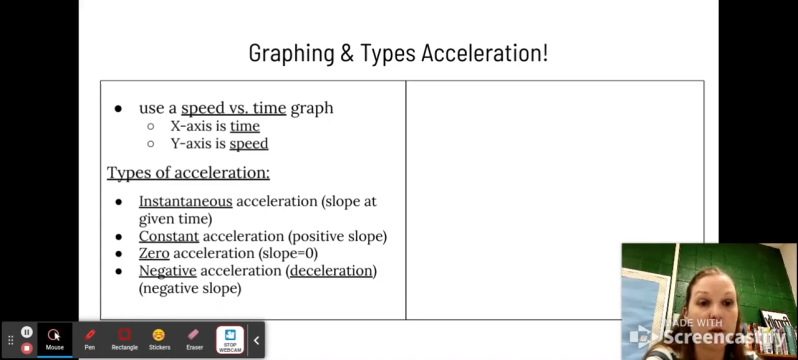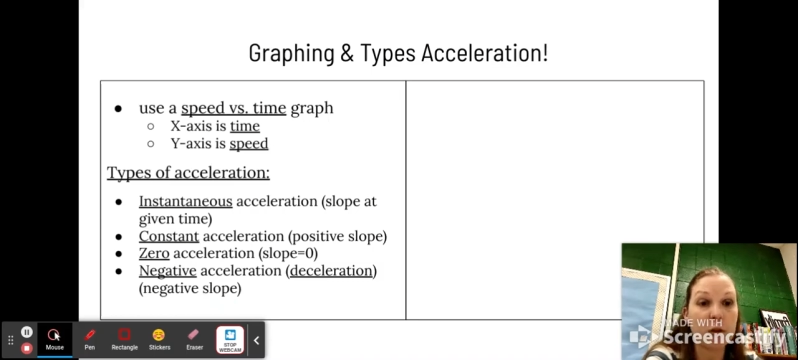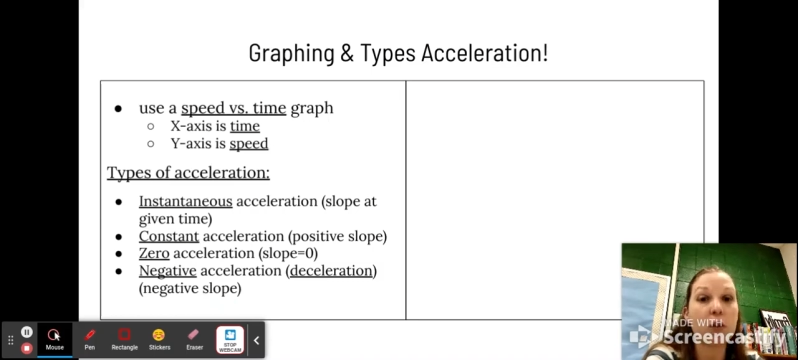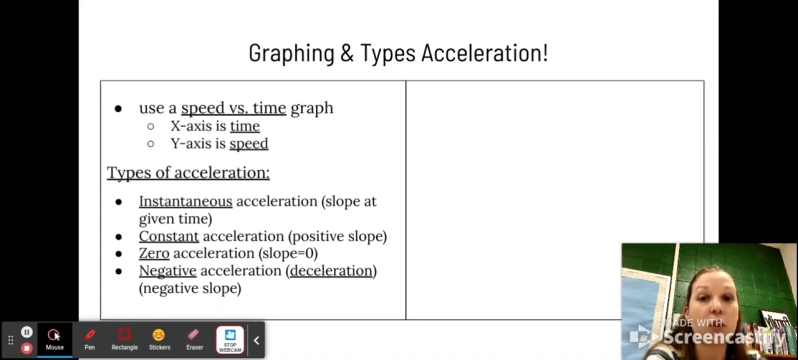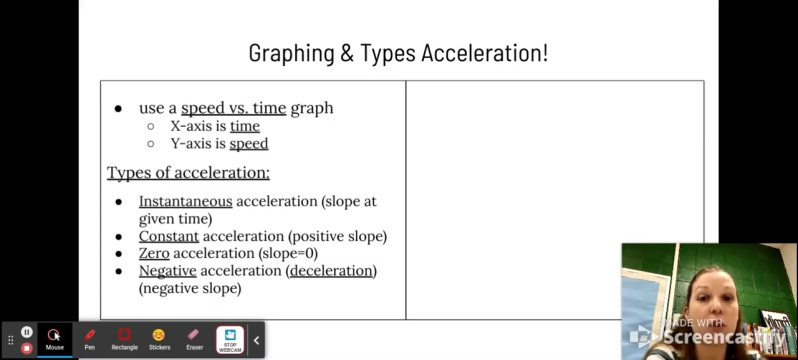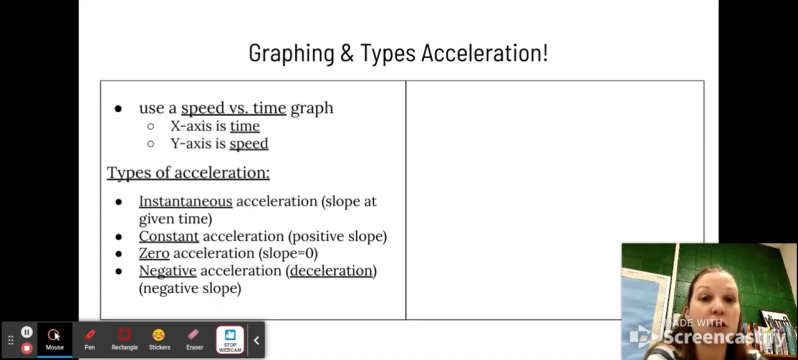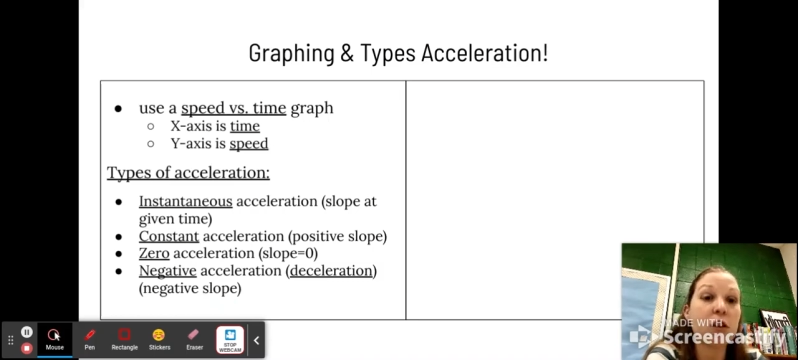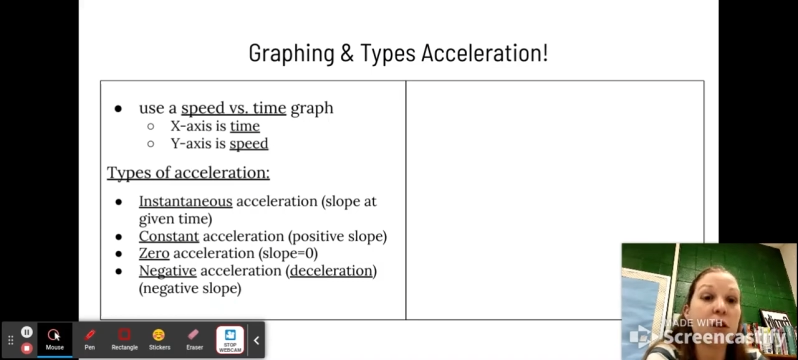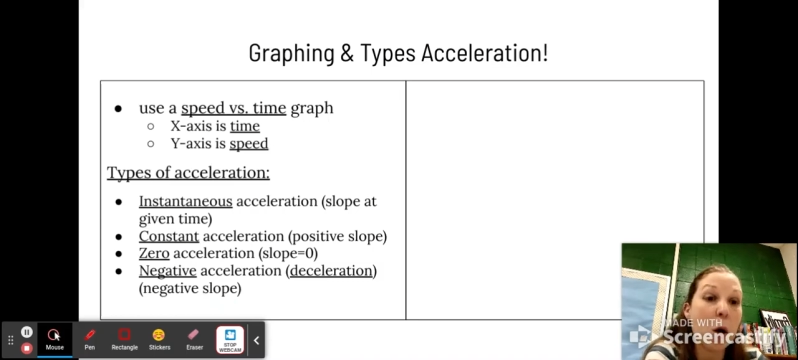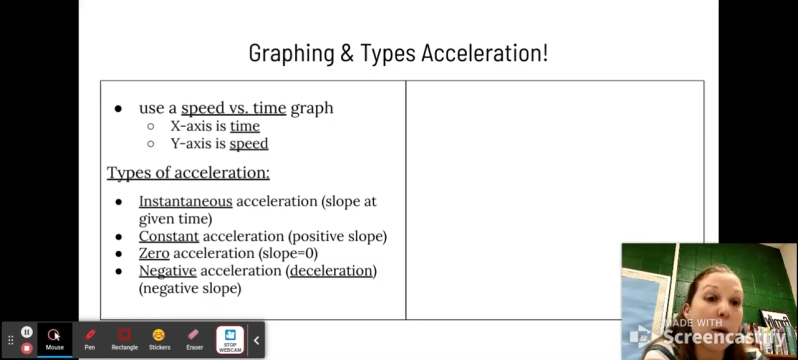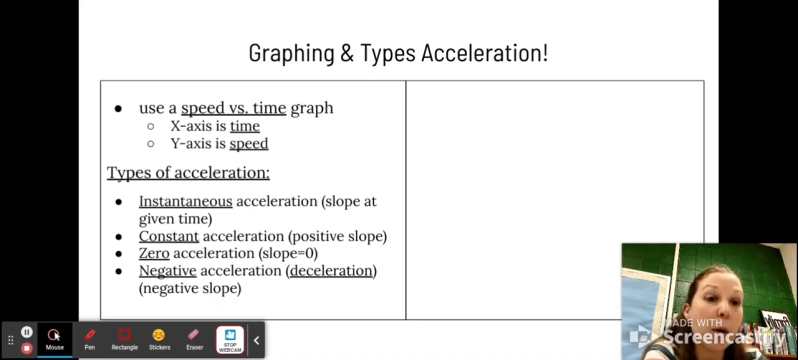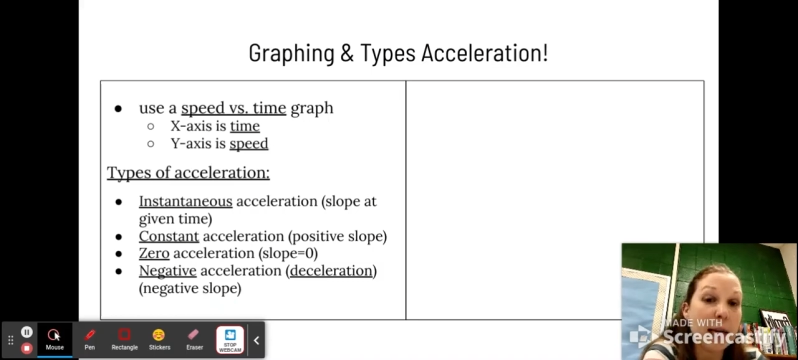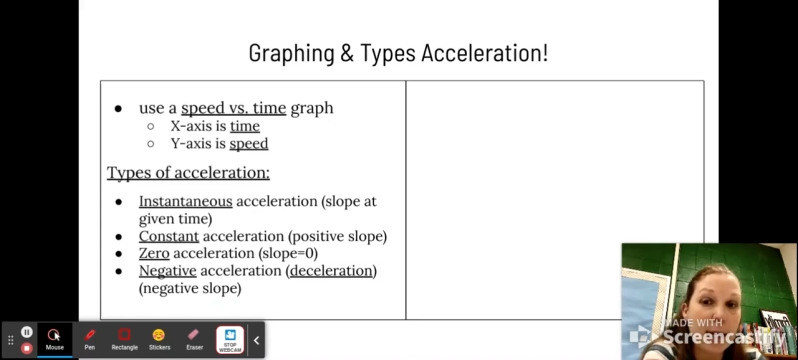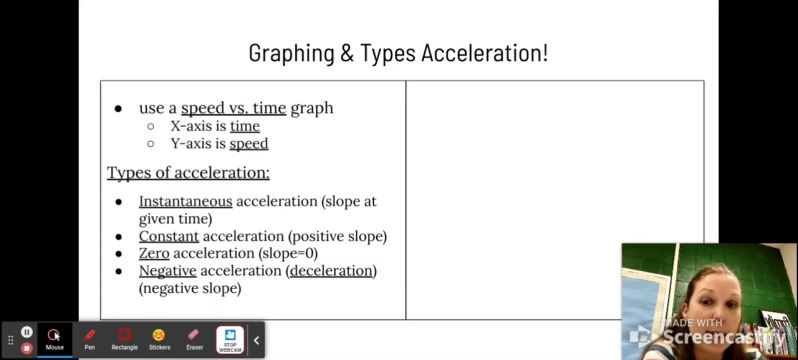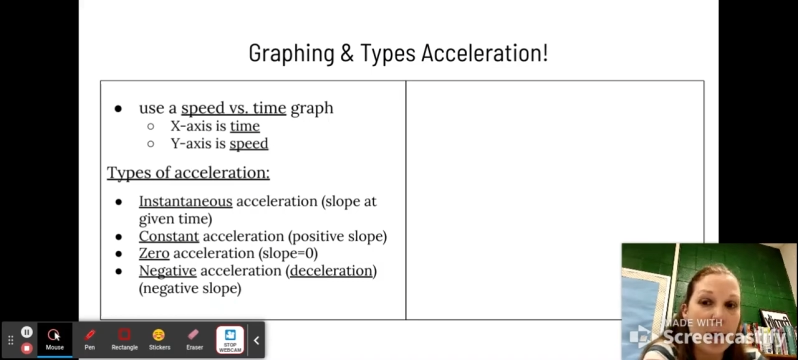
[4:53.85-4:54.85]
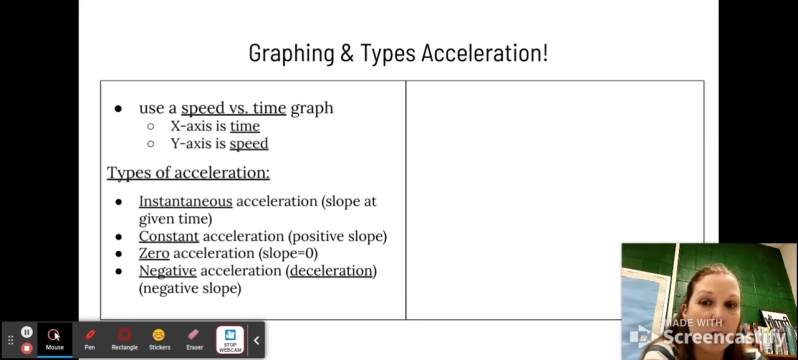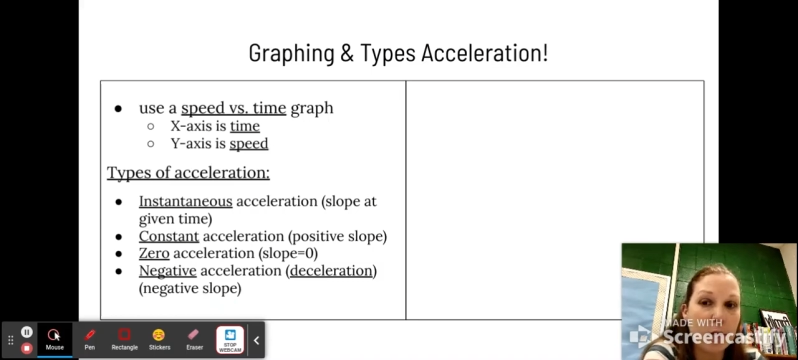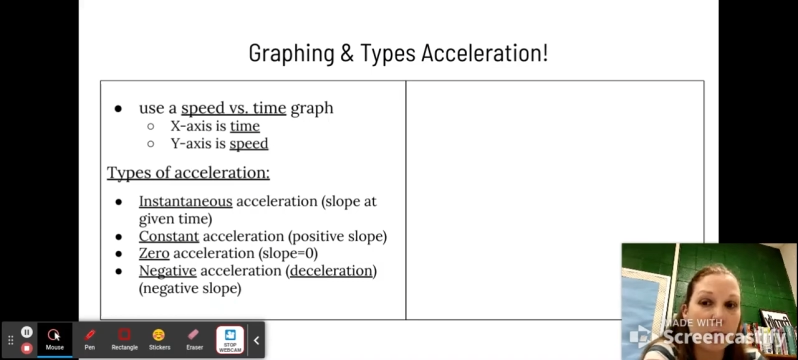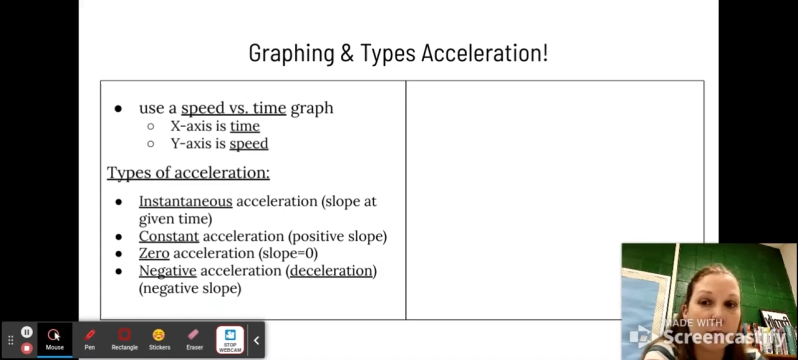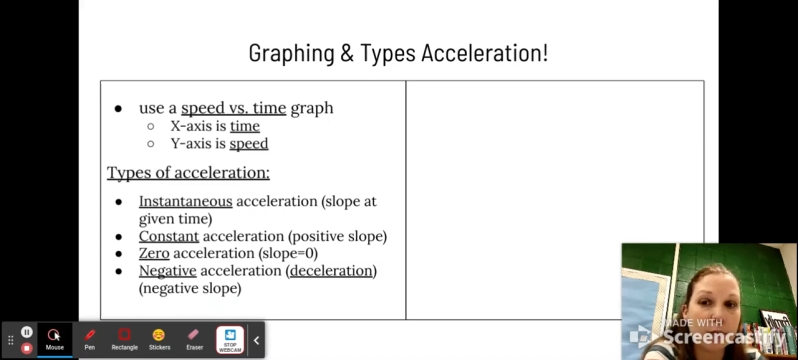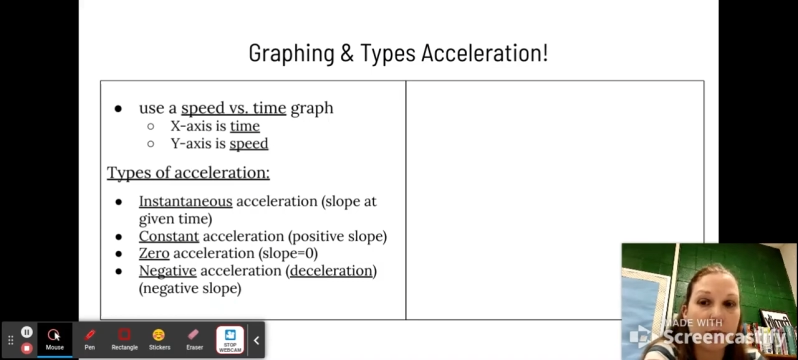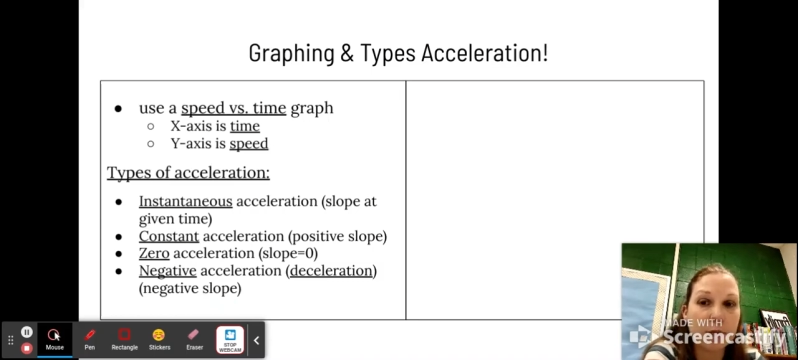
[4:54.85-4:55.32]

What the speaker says: So you're slowing down.